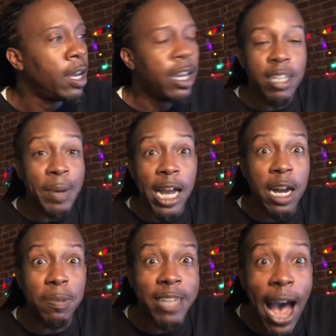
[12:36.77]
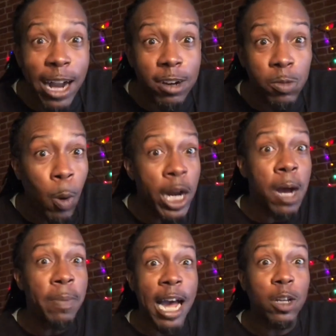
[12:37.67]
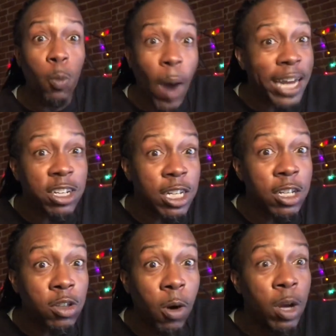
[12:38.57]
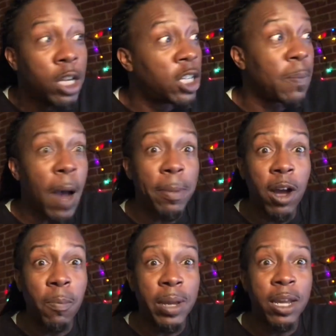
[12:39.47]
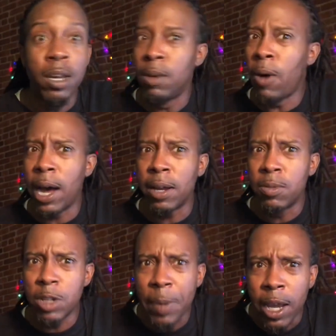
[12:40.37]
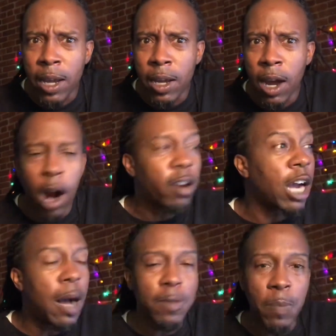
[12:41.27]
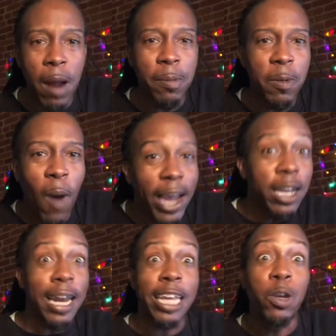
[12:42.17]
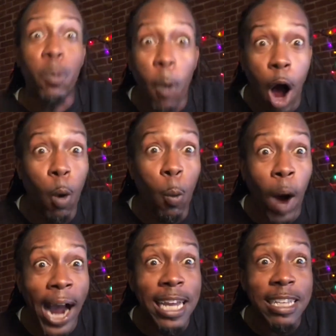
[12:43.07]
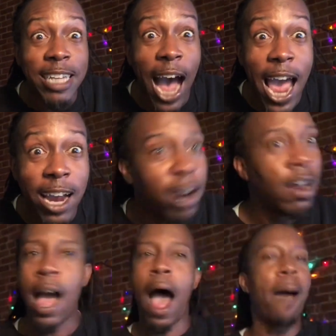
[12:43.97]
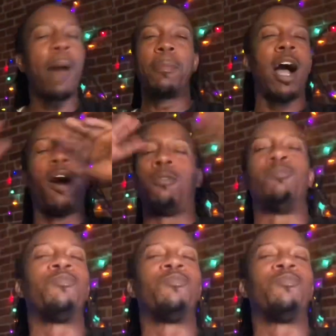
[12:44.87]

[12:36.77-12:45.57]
He said, we got a couple tigers. One of them got the white genes, so she probably going to be, what? What you mean? Her cubs will probably be white. Like, you a white tiger? I'm going.